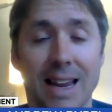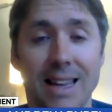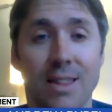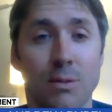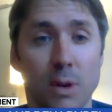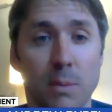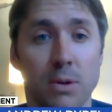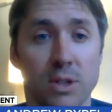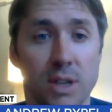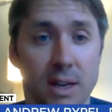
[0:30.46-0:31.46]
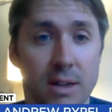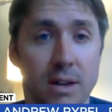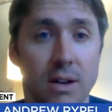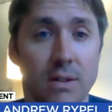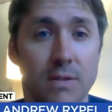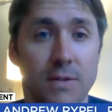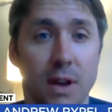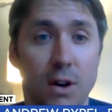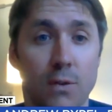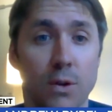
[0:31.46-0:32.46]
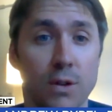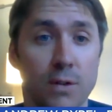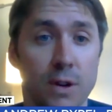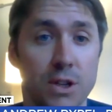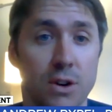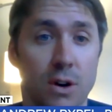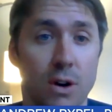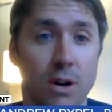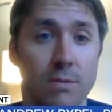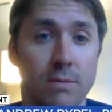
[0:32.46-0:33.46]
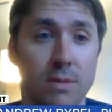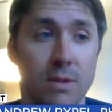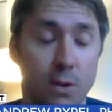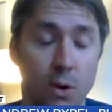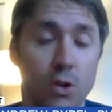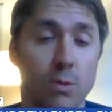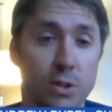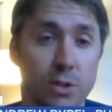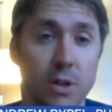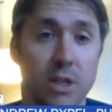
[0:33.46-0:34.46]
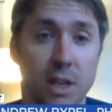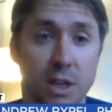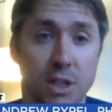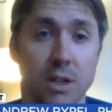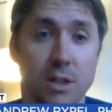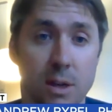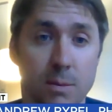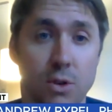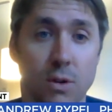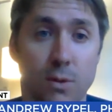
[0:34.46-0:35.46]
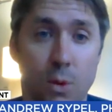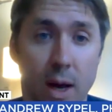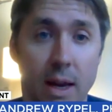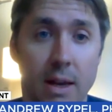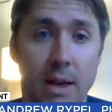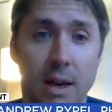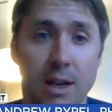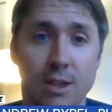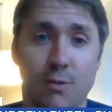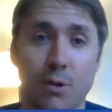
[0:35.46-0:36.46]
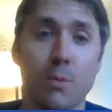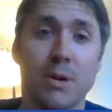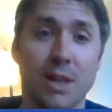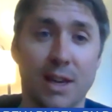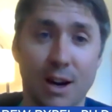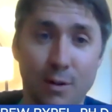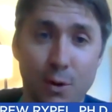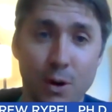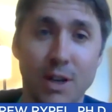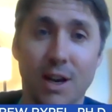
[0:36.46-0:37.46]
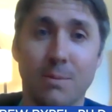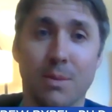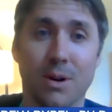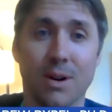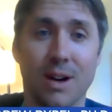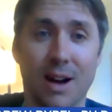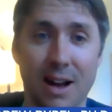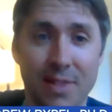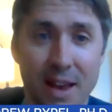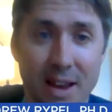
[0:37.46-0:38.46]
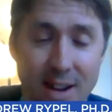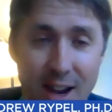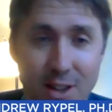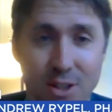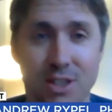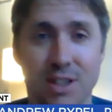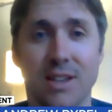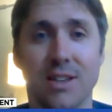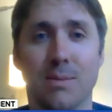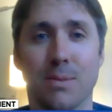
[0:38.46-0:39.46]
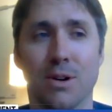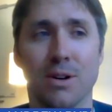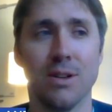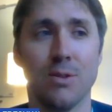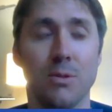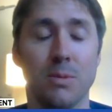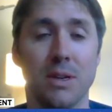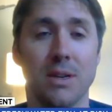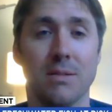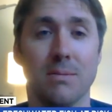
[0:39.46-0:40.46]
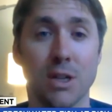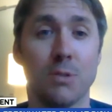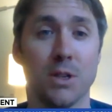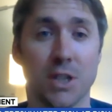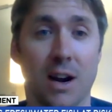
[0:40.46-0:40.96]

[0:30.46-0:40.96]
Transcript: 83% of California fish fish are vulnerable to extinction in some sort of way. So if we were to put the California number on that IUCN number, it would be much, much